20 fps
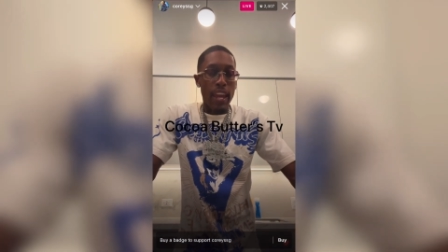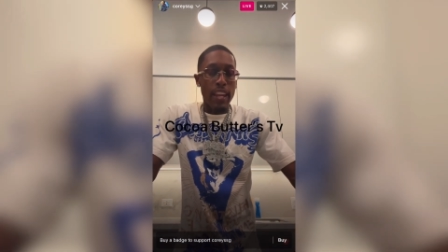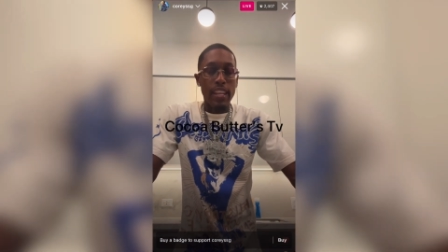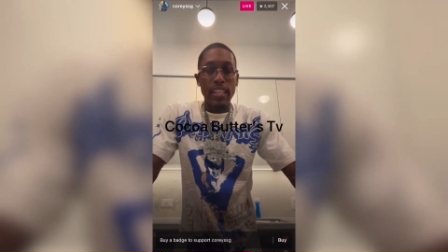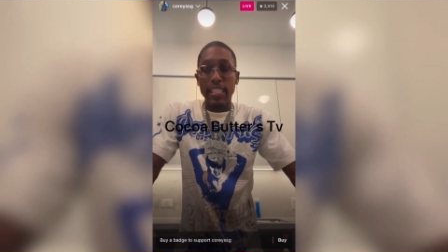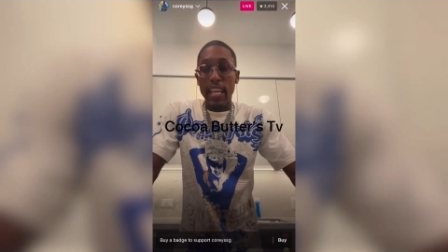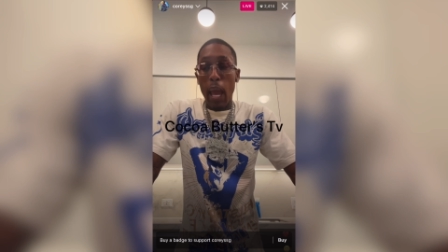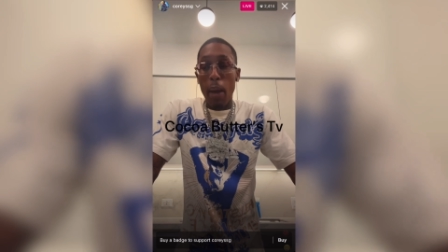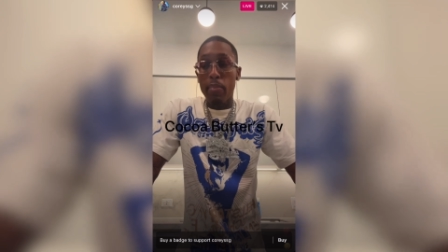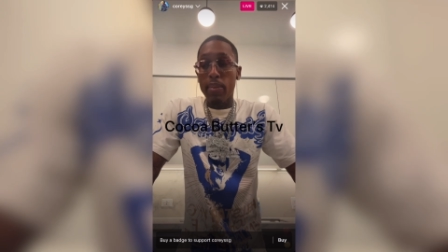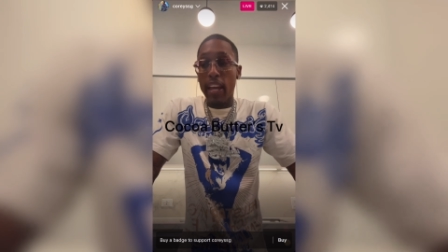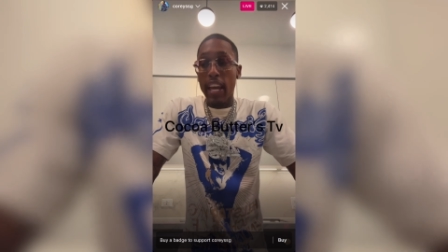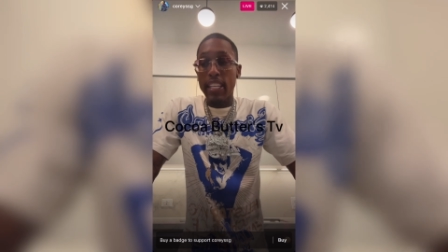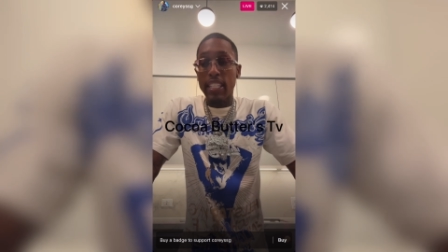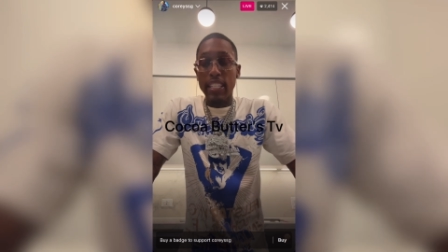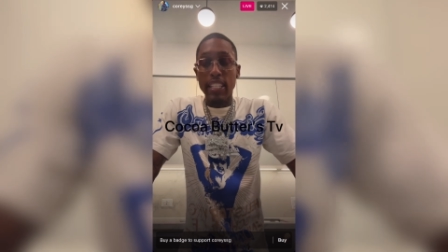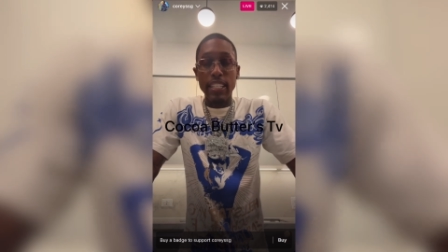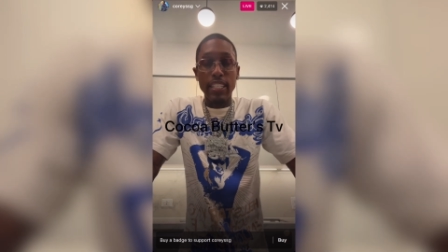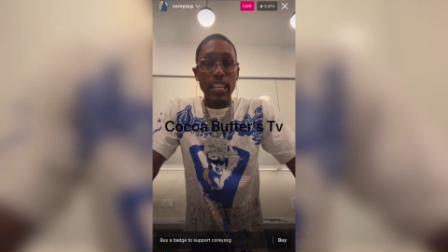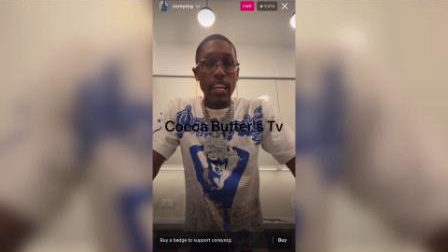and this
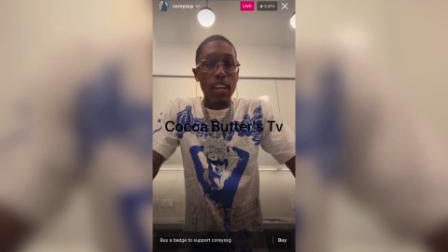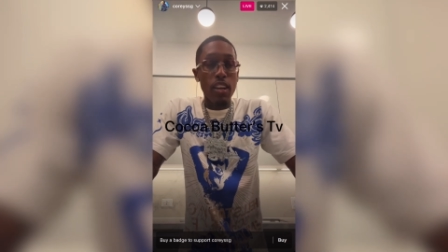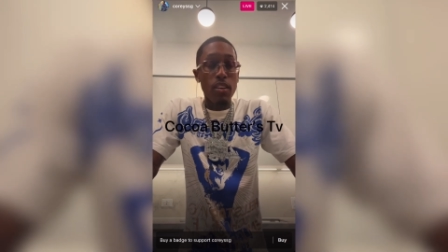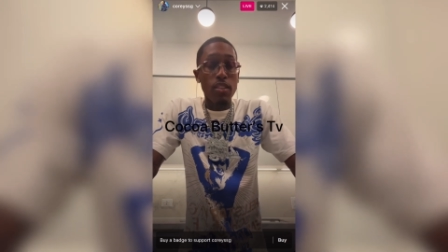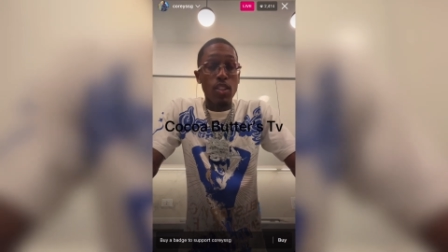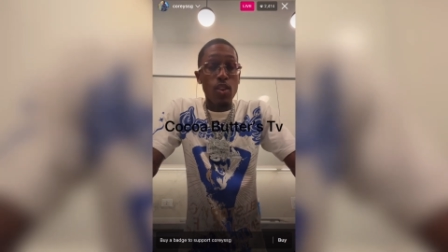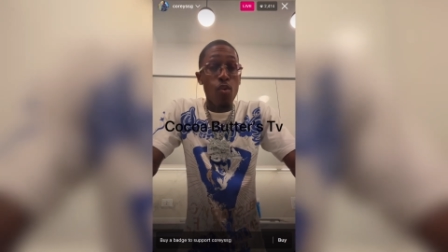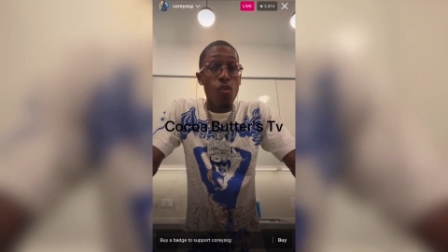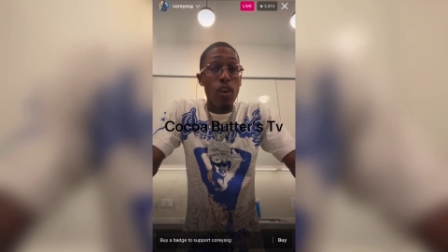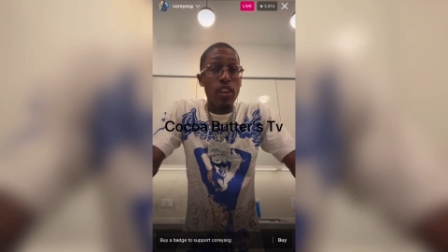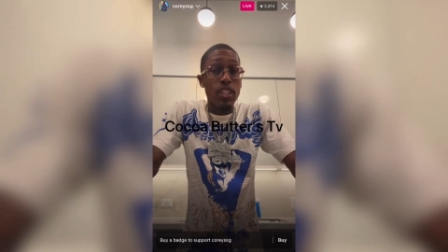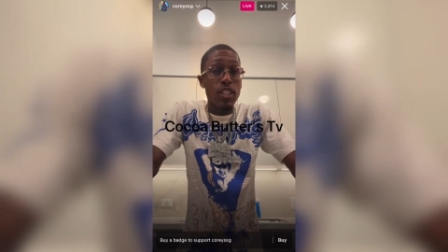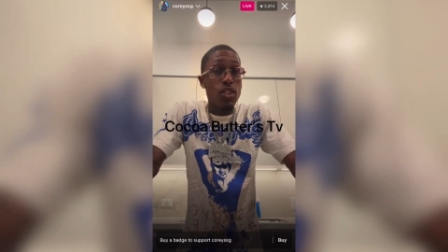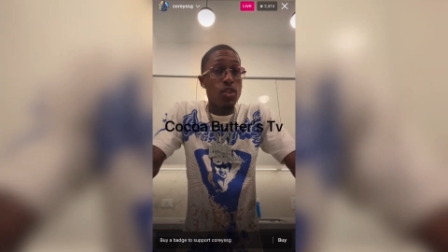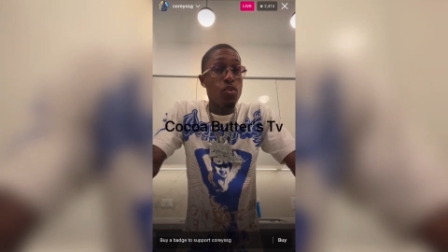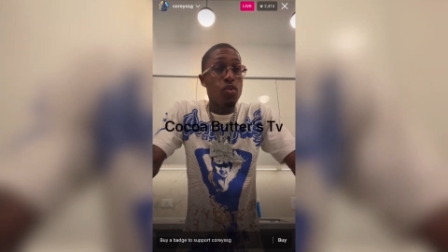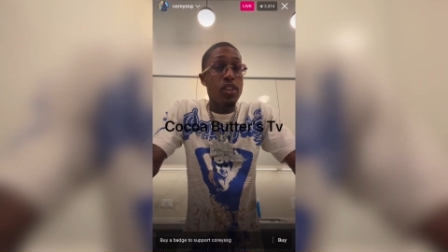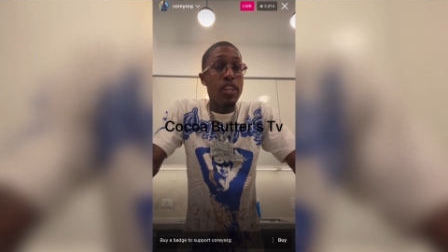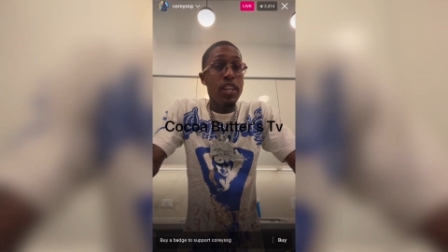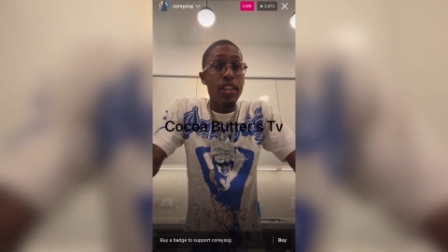application can take up to
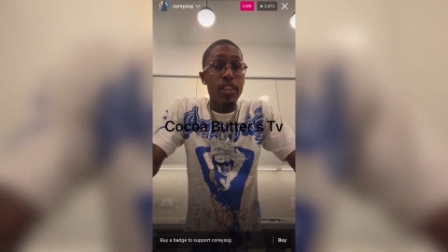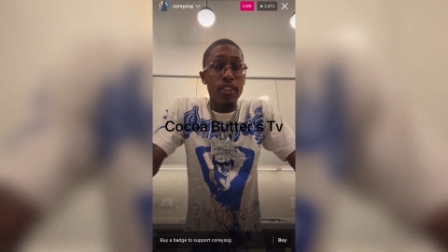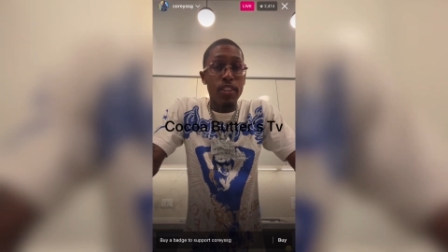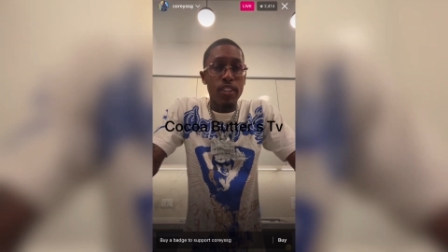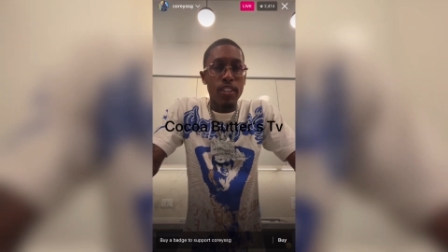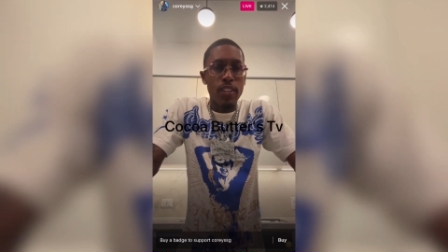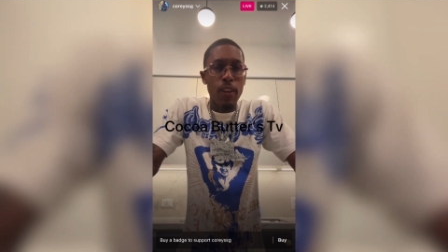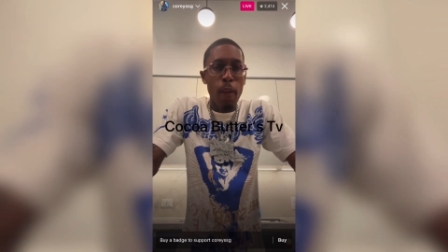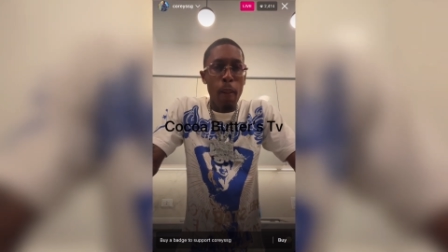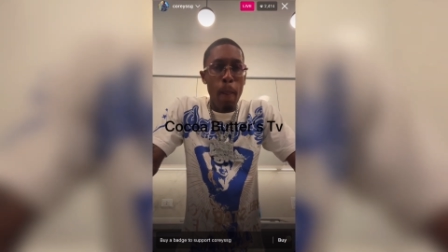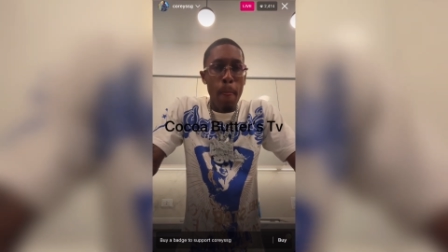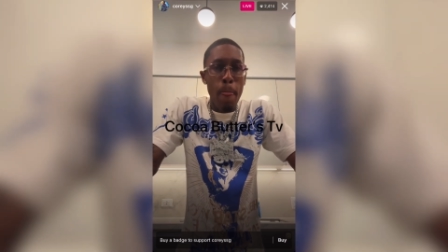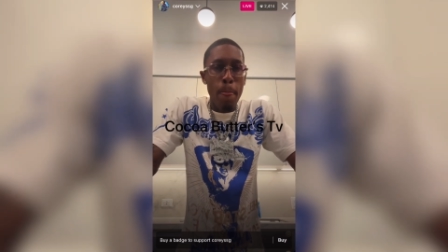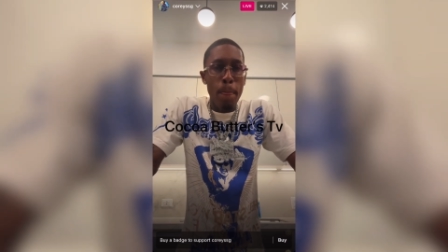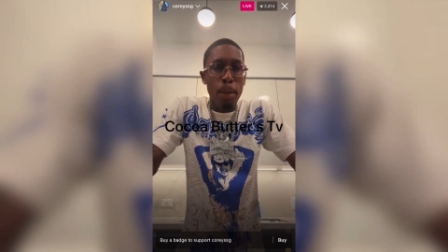one to two years."